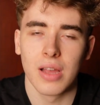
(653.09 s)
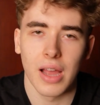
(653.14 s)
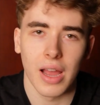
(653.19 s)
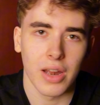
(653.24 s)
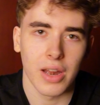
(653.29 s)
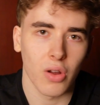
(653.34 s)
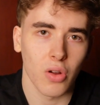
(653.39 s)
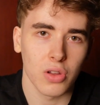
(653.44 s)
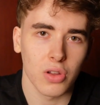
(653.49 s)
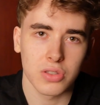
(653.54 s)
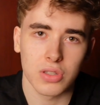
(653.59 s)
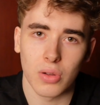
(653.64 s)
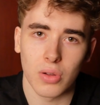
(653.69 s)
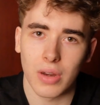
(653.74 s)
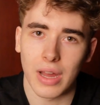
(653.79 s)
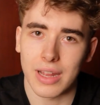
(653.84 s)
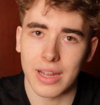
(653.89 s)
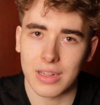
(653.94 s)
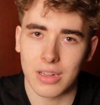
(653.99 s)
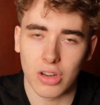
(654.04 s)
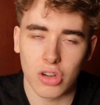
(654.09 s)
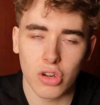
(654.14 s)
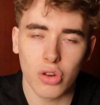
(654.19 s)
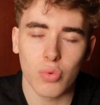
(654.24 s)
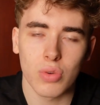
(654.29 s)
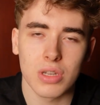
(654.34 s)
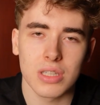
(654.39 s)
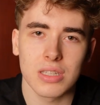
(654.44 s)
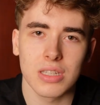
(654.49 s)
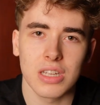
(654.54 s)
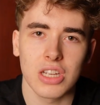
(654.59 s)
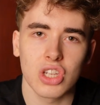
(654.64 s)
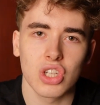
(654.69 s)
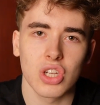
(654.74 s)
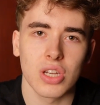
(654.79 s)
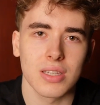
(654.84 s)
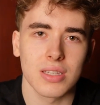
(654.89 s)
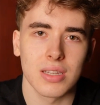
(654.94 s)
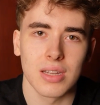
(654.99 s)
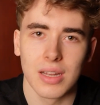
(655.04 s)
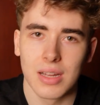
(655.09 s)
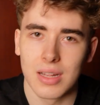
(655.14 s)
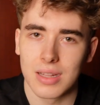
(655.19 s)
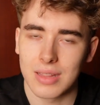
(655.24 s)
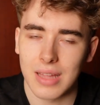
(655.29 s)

and also like the newest niches.